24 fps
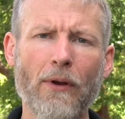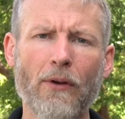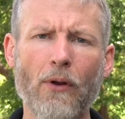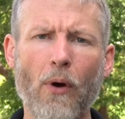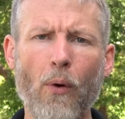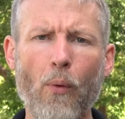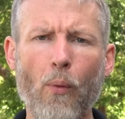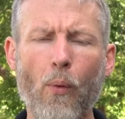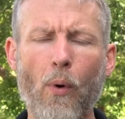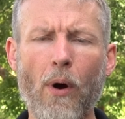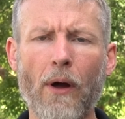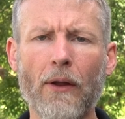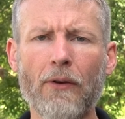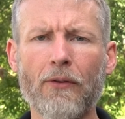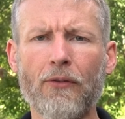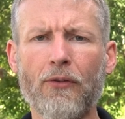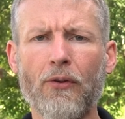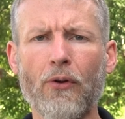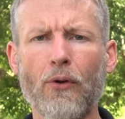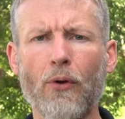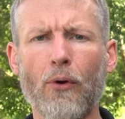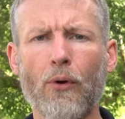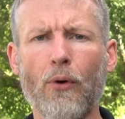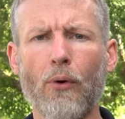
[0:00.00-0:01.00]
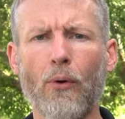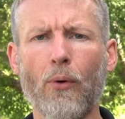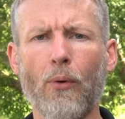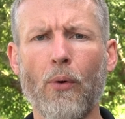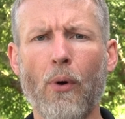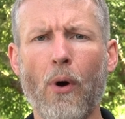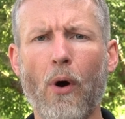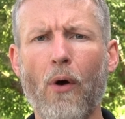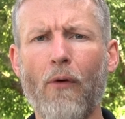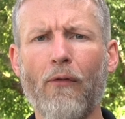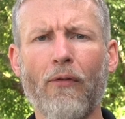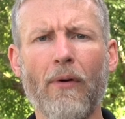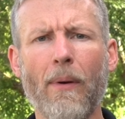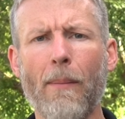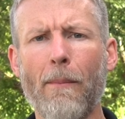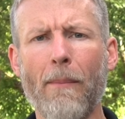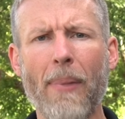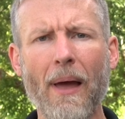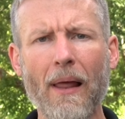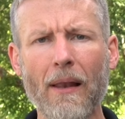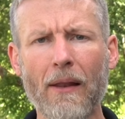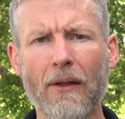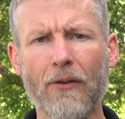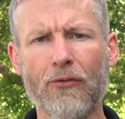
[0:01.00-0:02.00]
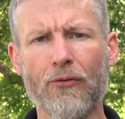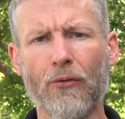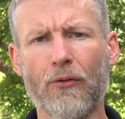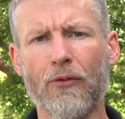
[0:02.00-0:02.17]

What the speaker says: don't want to over embellish